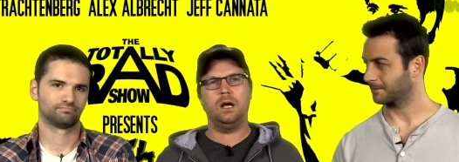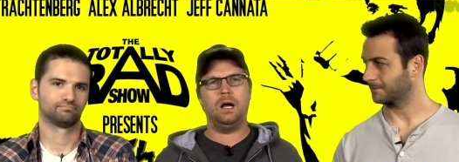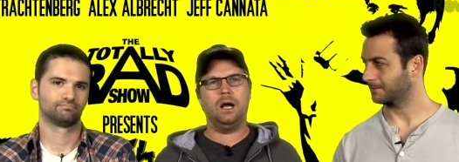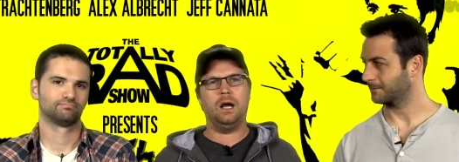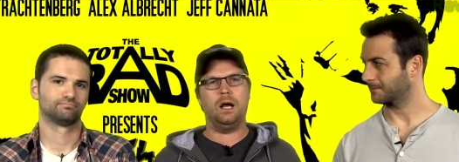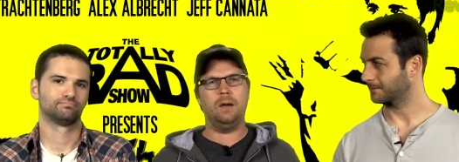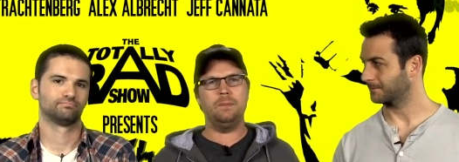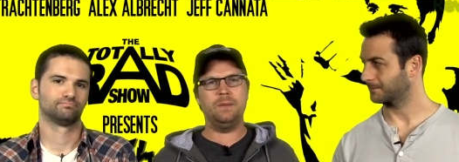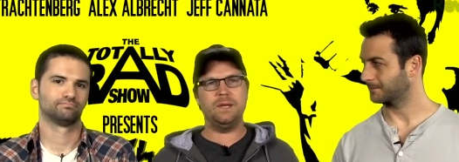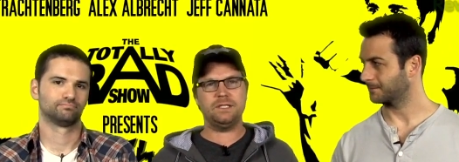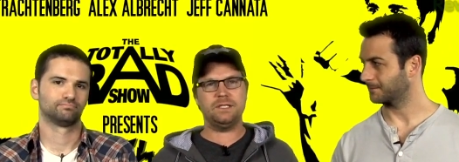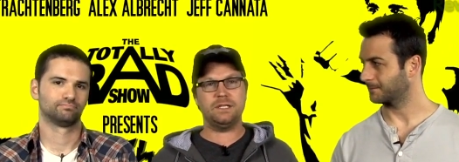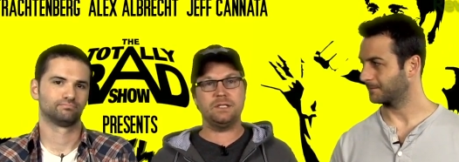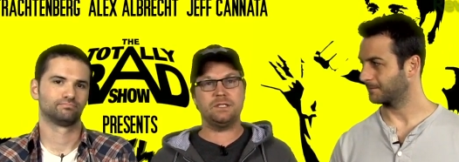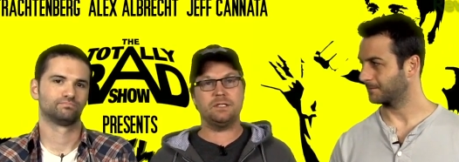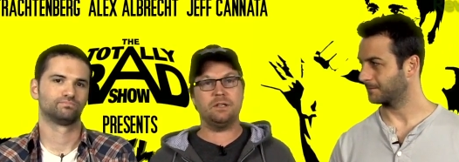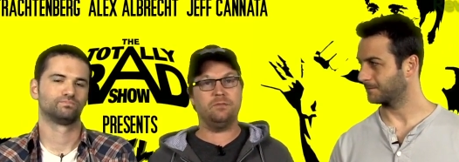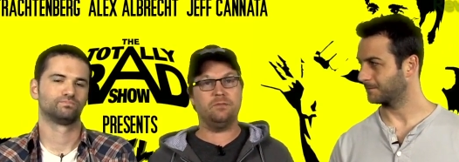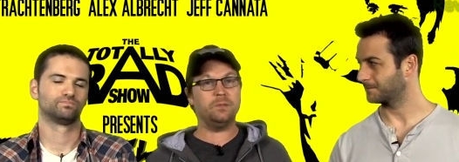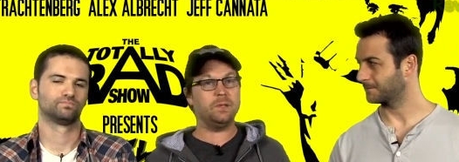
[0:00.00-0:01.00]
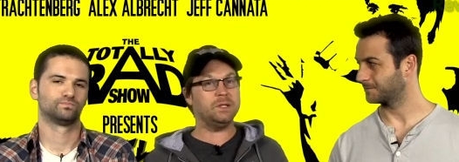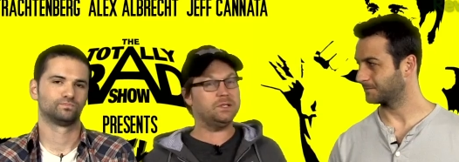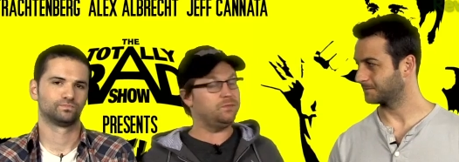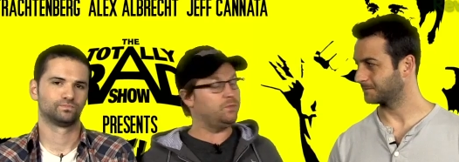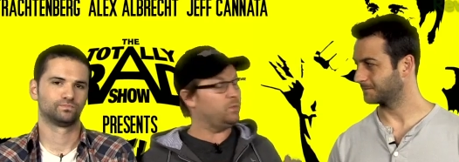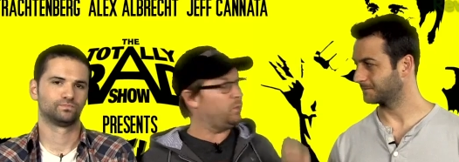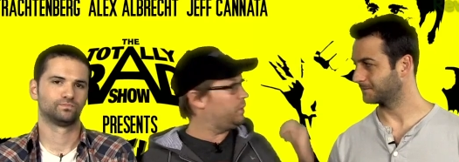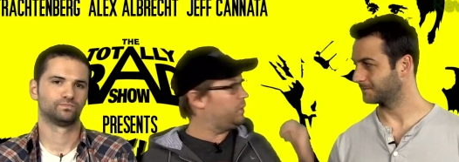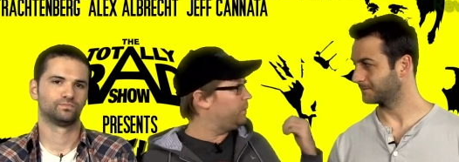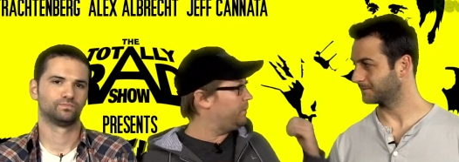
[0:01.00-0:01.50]
Speaker 1: Uh, amazing stuff. Plus, if
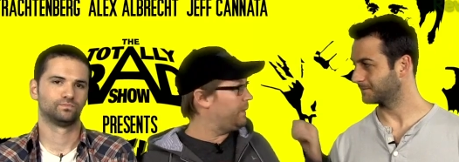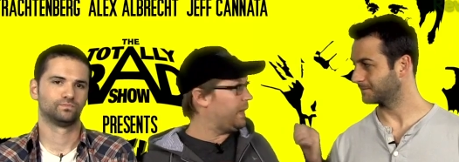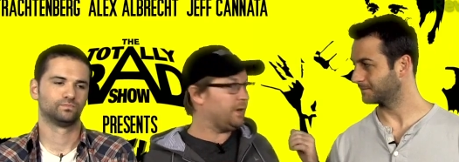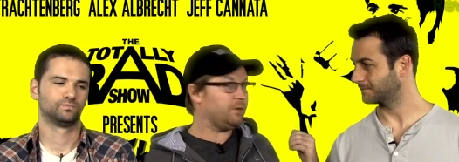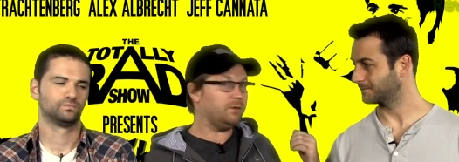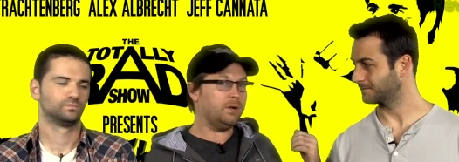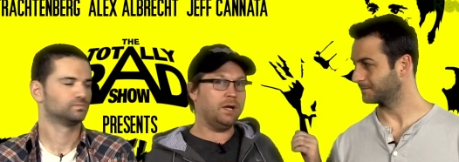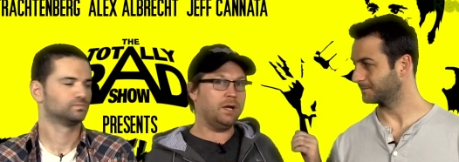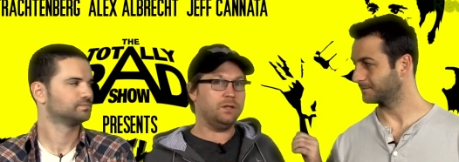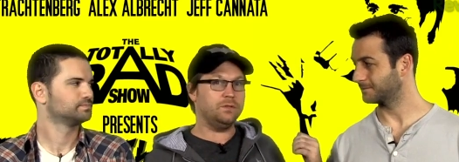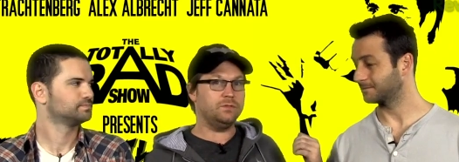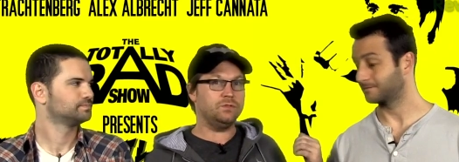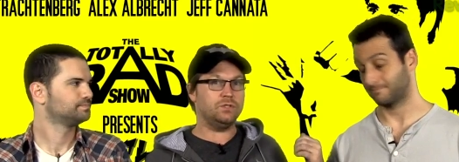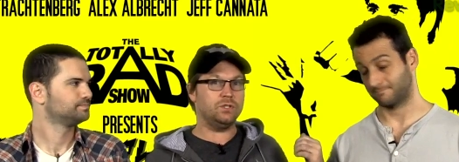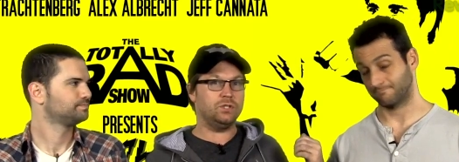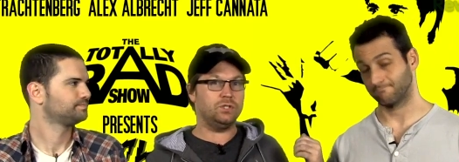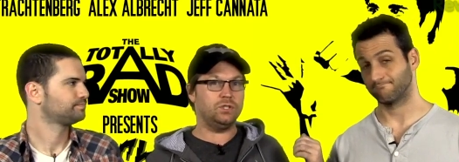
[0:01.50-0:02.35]
you want your backgrounds